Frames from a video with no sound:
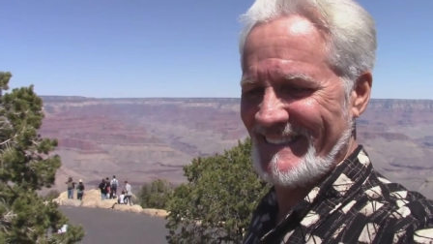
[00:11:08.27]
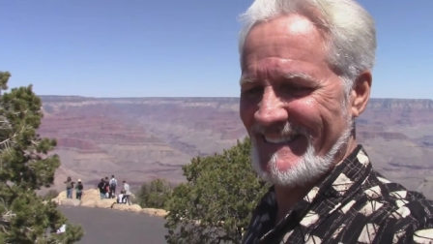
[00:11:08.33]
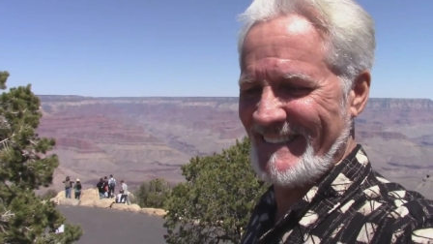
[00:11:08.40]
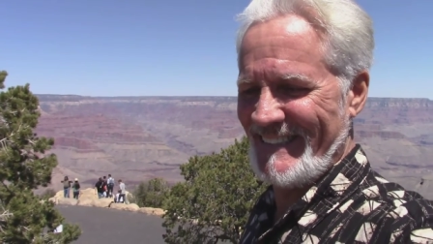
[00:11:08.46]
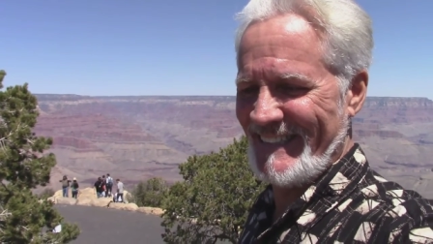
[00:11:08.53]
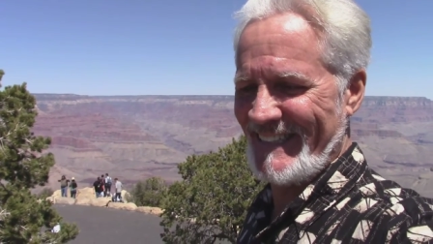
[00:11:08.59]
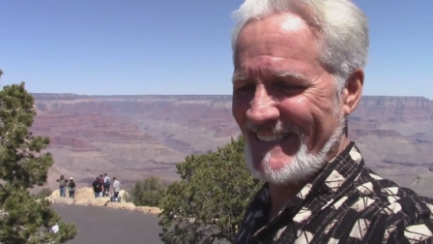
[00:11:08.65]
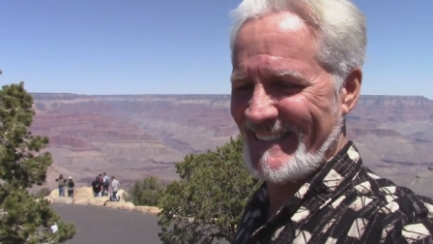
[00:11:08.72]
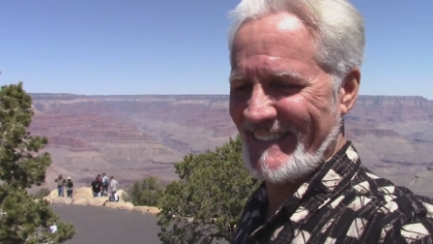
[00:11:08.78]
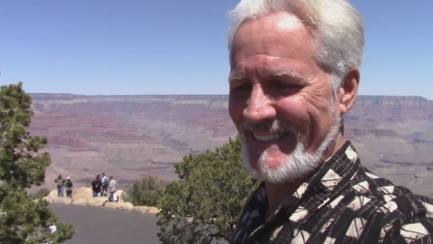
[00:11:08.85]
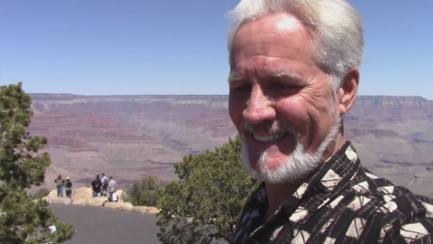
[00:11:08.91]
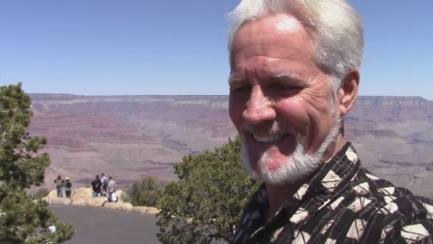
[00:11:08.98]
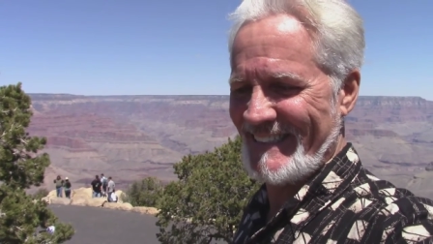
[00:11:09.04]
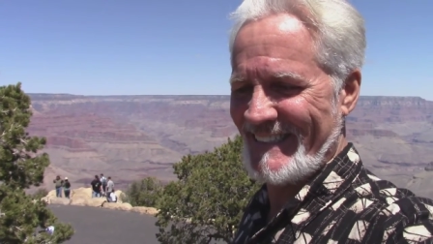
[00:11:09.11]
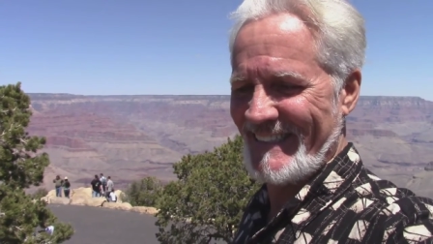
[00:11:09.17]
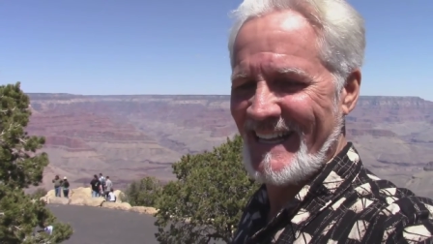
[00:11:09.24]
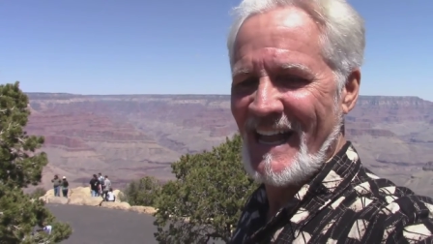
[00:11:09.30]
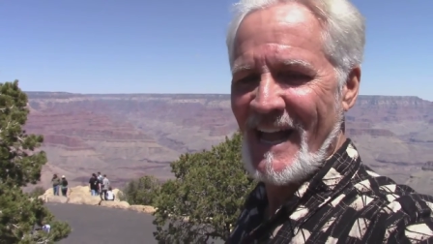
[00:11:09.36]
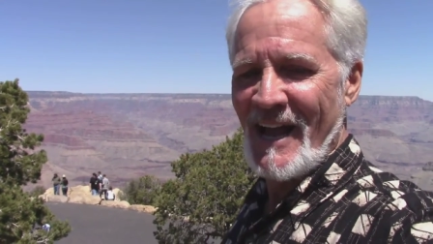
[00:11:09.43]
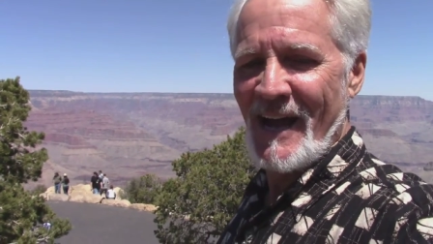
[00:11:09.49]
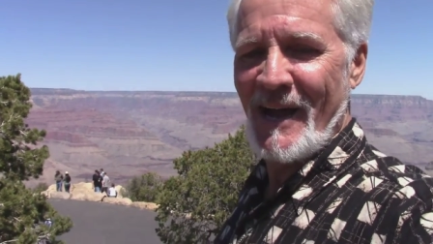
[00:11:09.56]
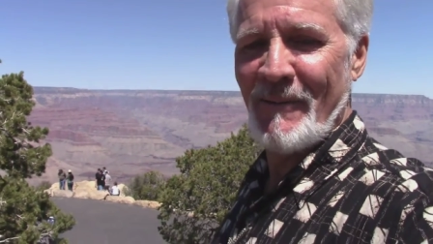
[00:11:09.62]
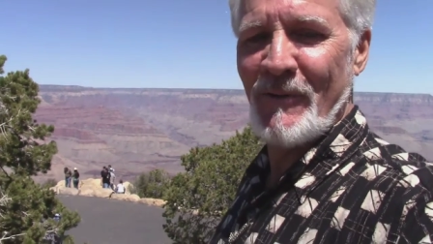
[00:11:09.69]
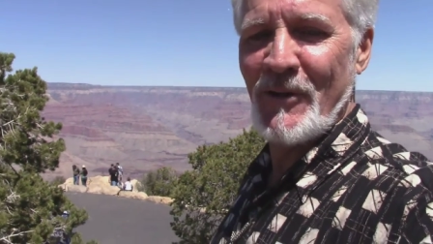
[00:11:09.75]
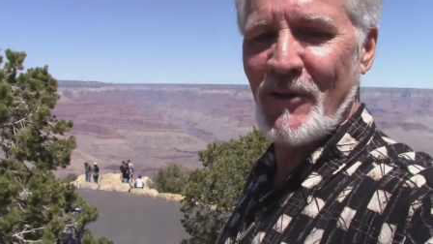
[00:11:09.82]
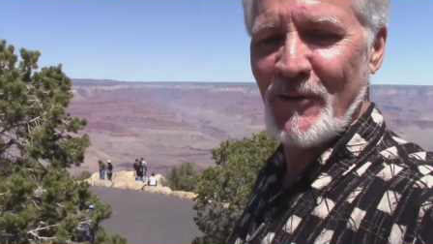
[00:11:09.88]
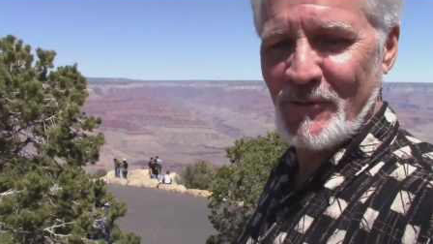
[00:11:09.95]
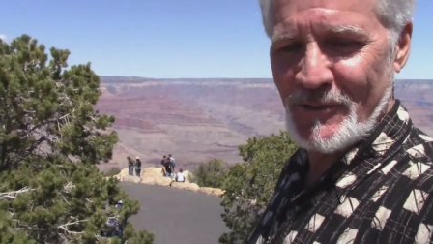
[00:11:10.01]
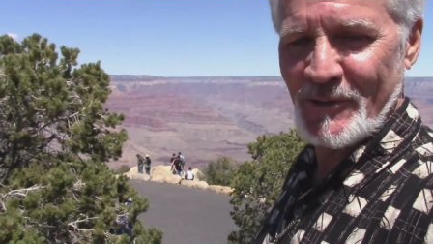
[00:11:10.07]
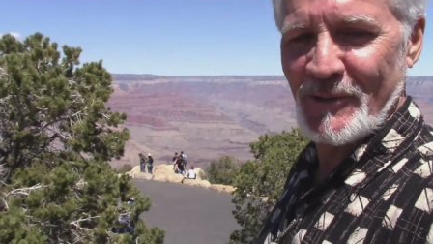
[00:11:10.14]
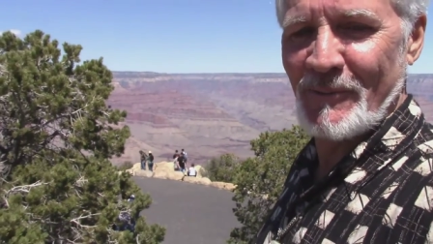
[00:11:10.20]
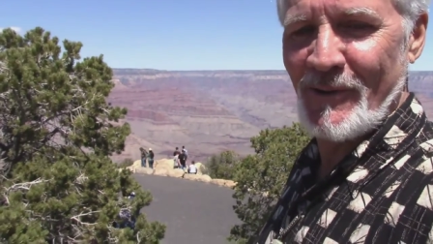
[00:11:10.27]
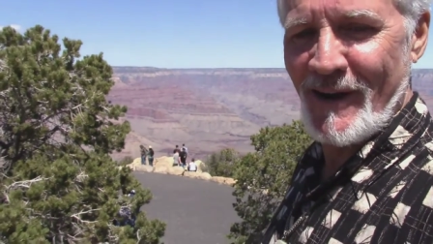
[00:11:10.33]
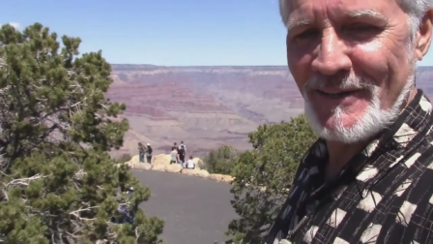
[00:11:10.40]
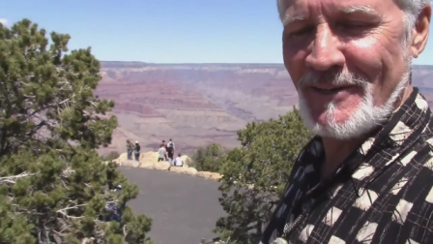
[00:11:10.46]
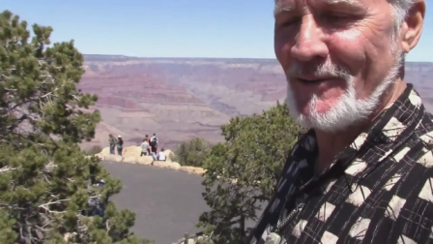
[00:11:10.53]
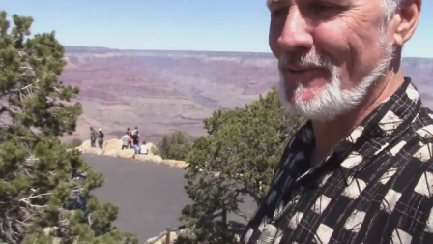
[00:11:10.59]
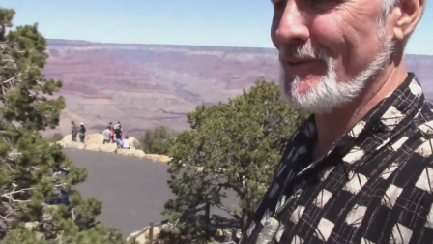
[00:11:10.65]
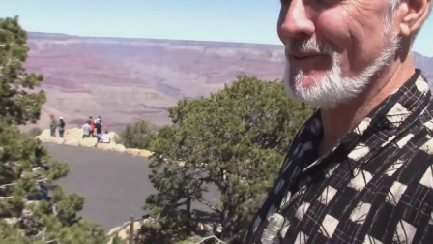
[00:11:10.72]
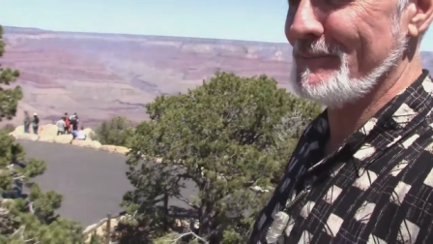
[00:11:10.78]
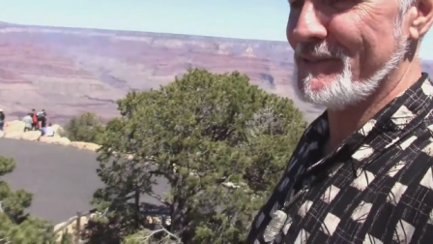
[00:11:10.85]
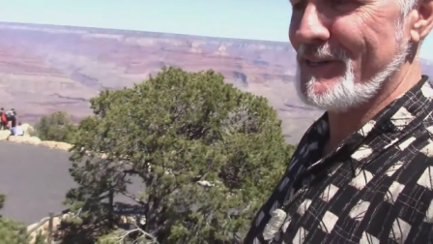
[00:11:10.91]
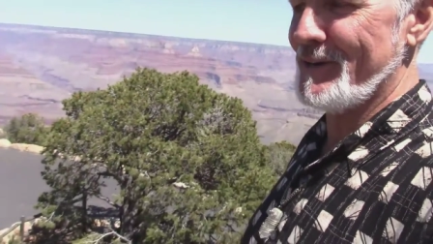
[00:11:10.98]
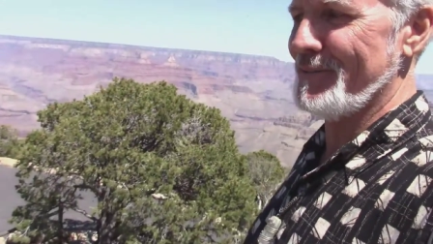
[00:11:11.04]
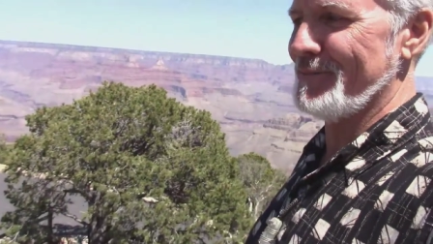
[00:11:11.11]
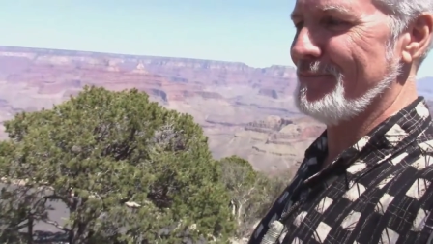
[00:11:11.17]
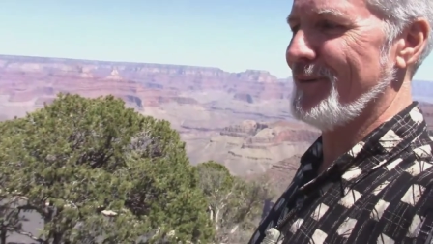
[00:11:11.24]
I'm a YouTuber. I know what I'm talking